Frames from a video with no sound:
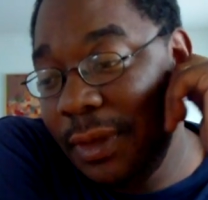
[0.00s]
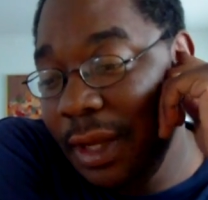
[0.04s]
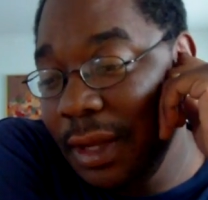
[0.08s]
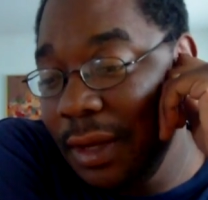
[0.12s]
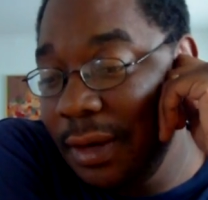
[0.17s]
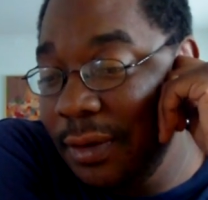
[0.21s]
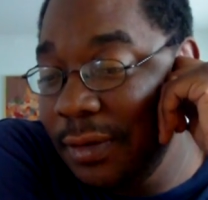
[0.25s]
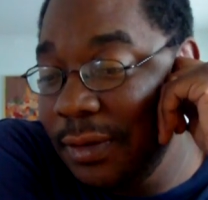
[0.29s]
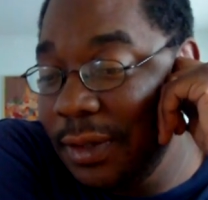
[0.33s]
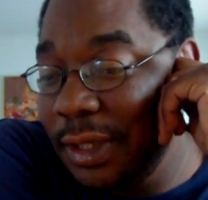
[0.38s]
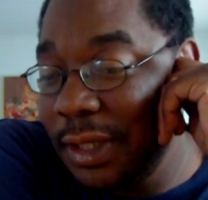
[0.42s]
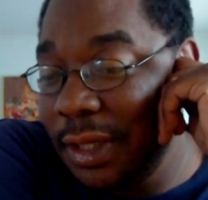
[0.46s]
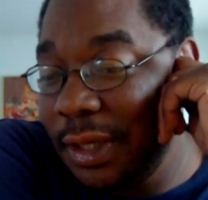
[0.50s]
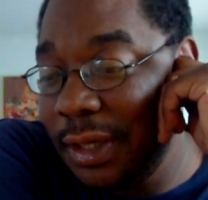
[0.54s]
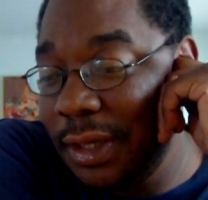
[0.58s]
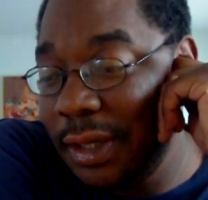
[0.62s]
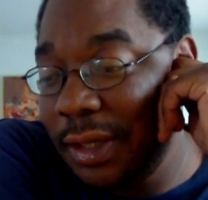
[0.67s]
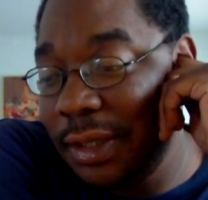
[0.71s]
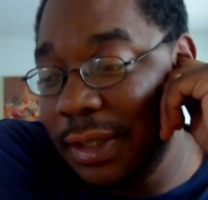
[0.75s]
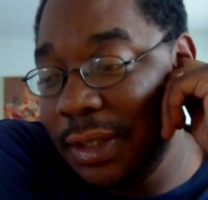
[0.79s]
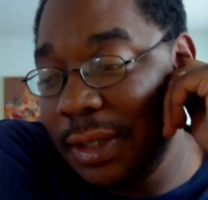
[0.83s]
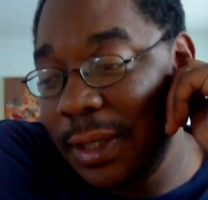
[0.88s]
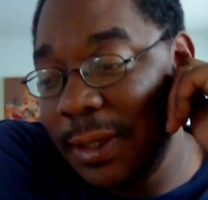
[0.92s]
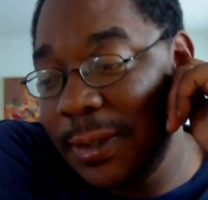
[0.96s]
I want
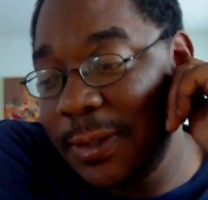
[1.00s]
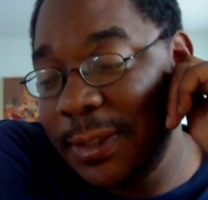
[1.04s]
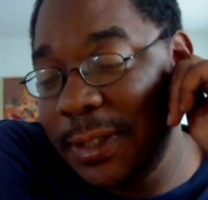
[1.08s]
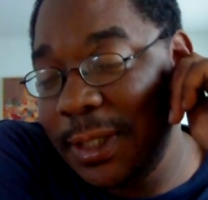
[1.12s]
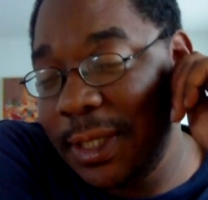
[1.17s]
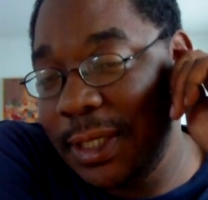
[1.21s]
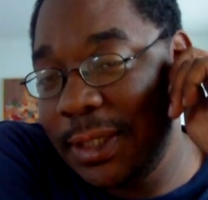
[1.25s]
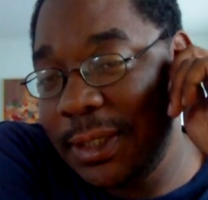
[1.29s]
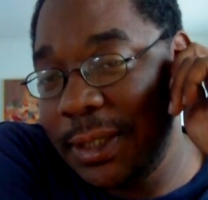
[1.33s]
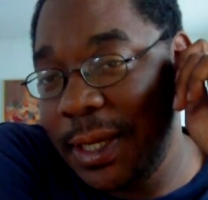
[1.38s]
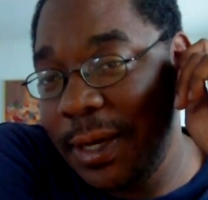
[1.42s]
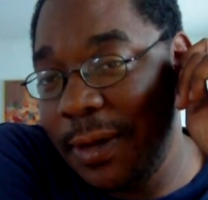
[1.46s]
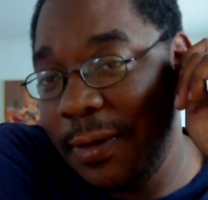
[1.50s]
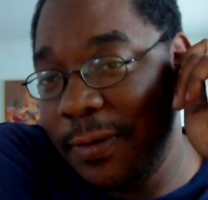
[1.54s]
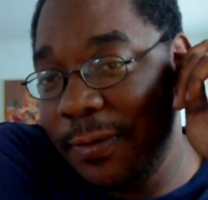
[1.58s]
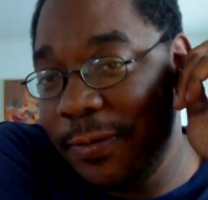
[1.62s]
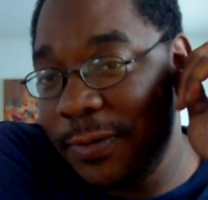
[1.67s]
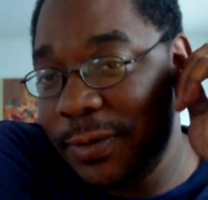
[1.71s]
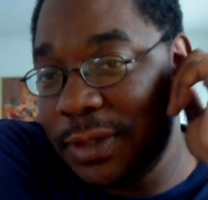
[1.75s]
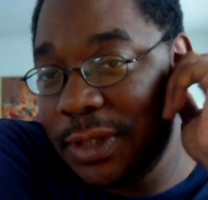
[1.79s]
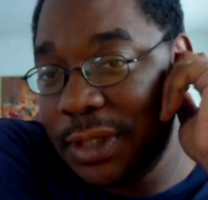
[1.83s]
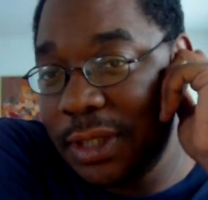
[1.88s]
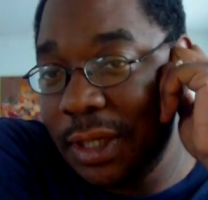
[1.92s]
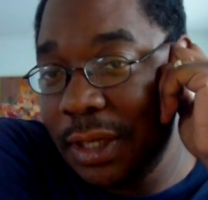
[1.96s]
to give shouts
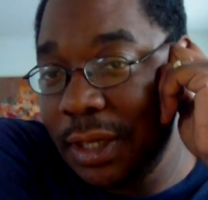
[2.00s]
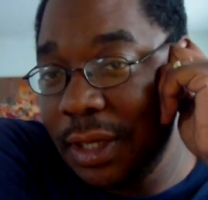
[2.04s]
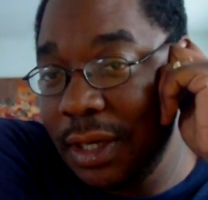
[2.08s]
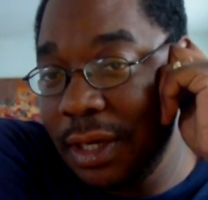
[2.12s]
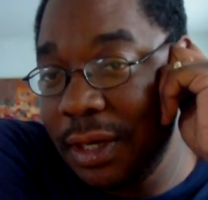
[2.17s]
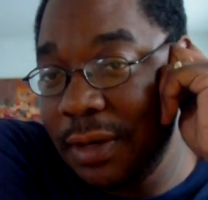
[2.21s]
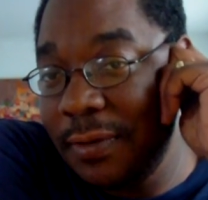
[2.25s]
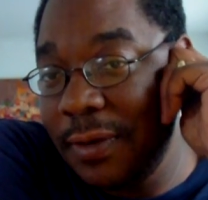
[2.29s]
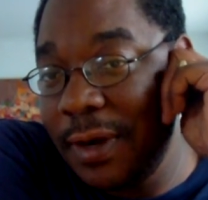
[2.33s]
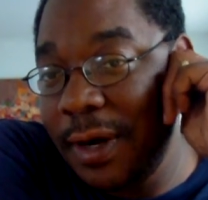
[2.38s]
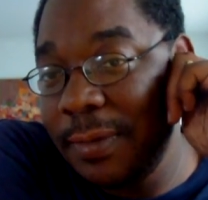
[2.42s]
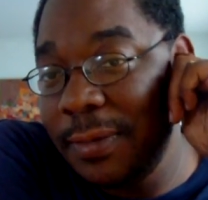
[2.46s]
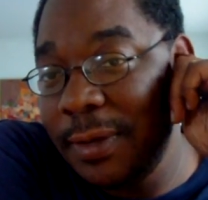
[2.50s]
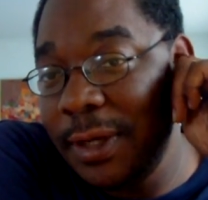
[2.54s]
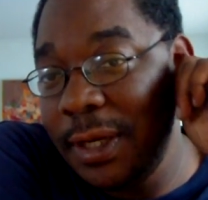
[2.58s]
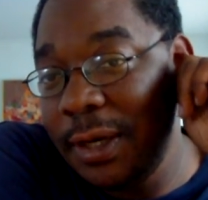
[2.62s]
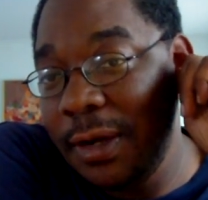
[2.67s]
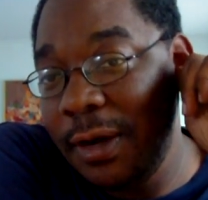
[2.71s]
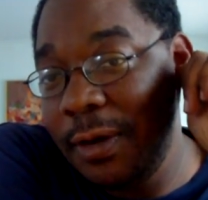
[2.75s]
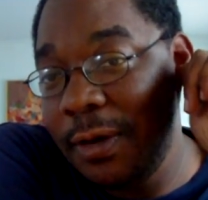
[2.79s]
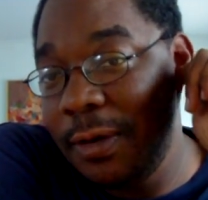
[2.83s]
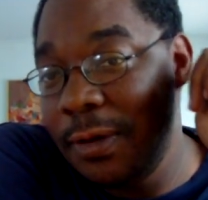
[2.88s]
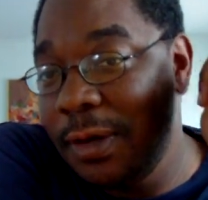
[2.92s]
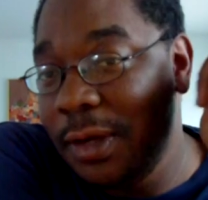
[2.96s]
out to
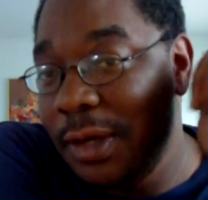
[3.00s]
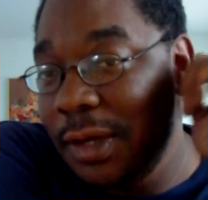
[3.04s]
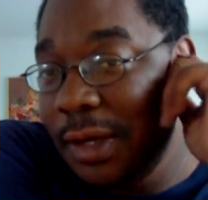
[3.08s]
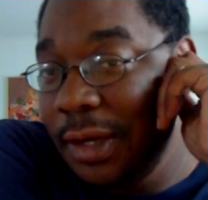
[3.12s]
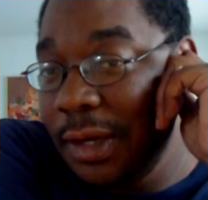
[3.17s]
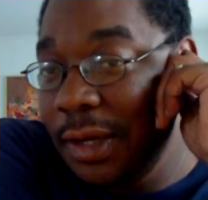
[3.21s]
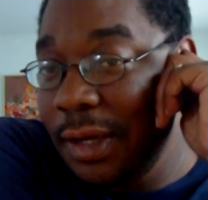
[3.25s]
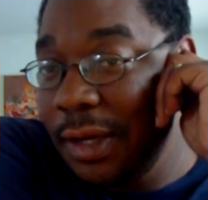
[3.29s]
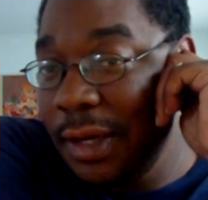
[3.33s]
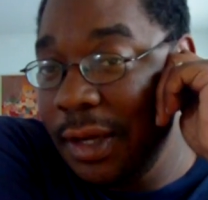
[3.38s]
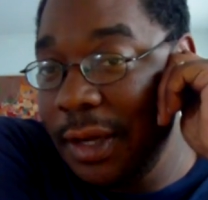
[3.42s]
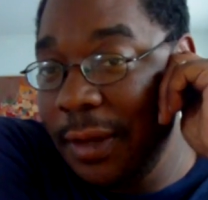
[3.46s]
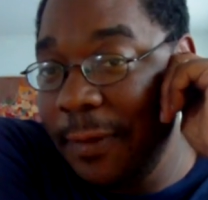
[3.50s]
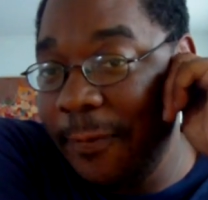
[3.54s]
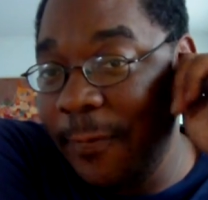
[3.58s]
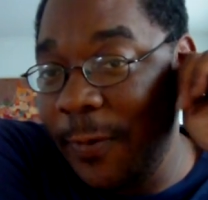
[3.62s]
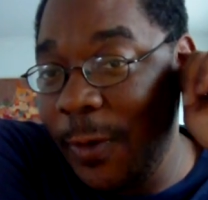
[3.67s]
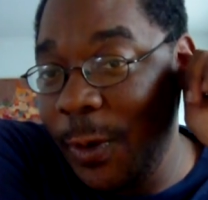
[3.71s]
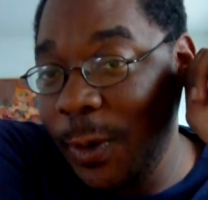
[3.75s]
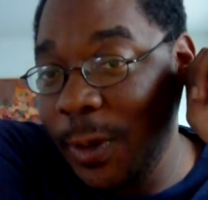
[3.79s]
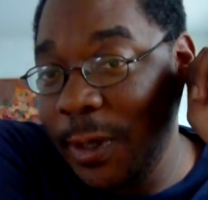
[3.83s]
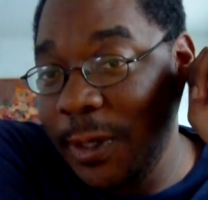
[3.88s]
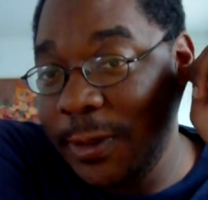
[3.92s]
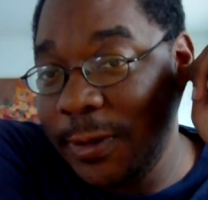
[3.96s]
Romneto and
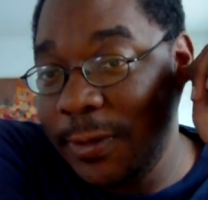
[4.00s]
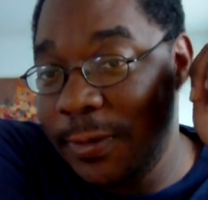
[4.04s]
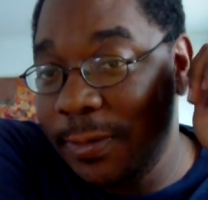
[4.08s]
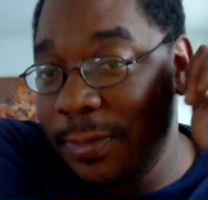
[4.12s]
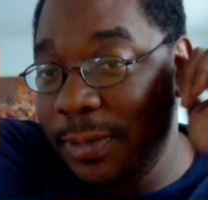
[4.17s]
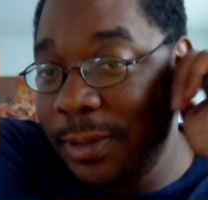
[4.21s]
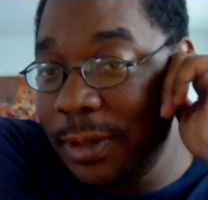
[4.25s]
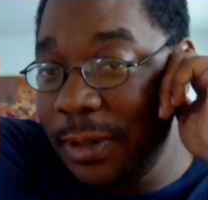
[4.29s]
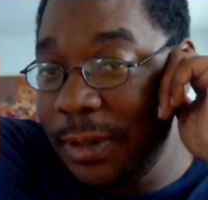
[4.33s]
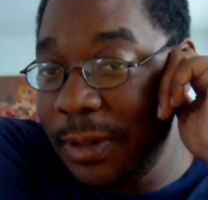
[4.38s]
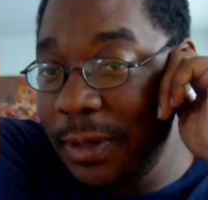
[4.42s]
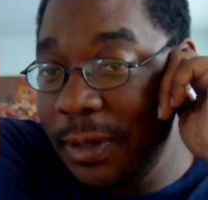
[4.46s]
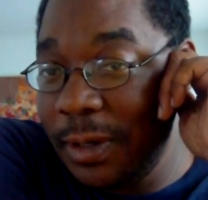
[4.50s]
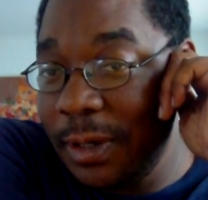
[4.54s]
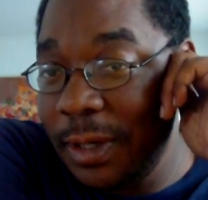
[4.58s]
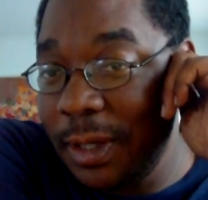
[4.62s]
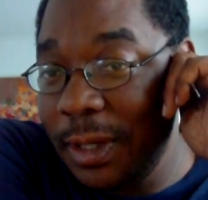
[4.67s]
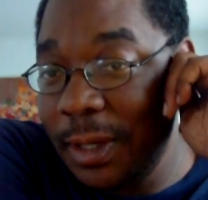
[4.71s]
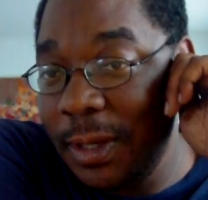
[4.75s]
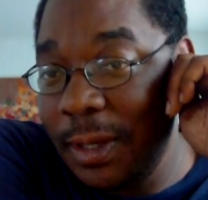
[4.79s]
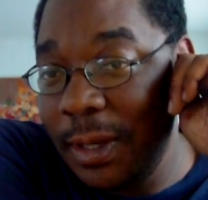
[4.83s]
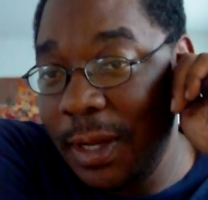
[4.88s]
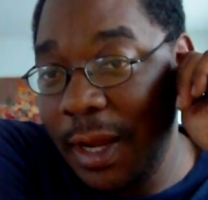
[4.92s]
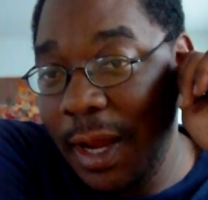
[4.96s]
Phocus for putting on
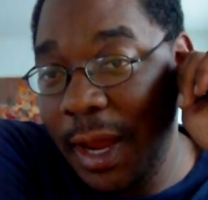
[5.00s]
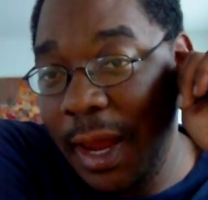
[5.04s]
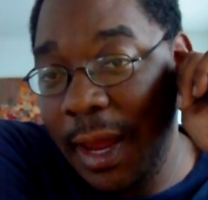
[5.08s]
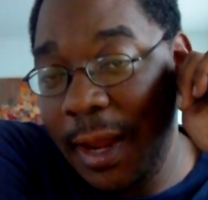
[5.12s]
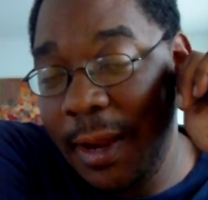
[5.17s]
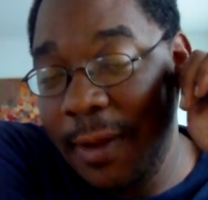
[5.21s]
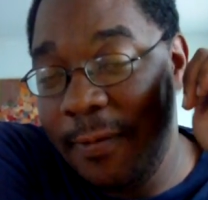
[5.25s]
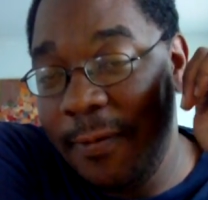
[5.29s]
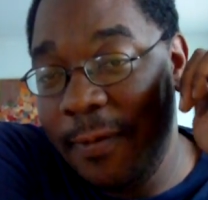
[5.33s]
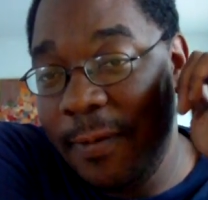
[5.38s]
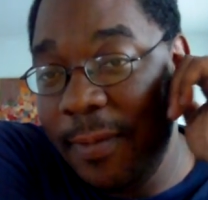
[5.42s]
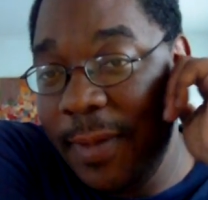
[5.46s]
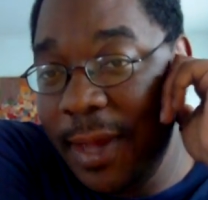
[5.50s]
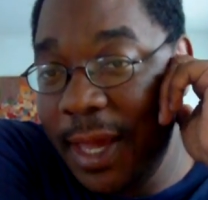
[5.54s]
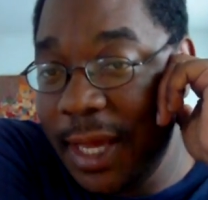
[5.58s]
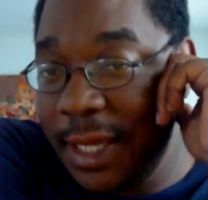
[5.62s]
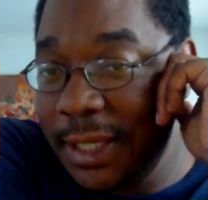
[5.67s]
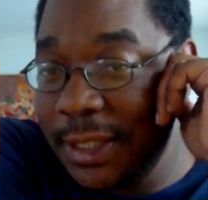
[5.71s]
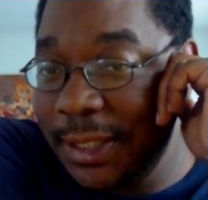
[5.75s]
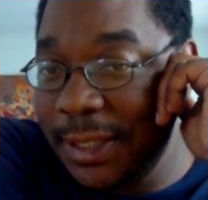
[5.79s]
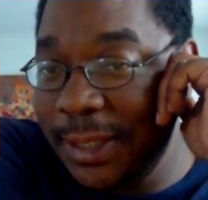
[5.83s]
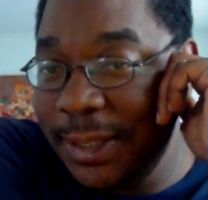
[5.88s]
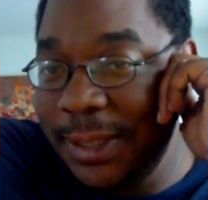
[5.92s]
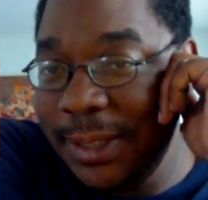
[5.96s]
a hell of a
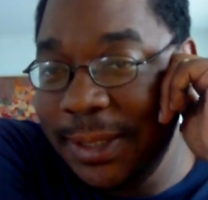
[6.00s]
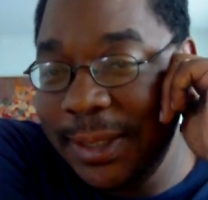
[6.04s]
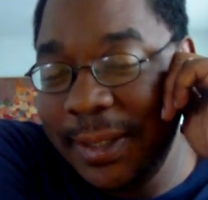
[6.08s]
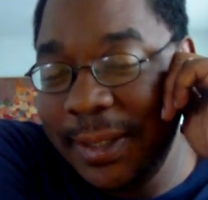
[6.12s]
match.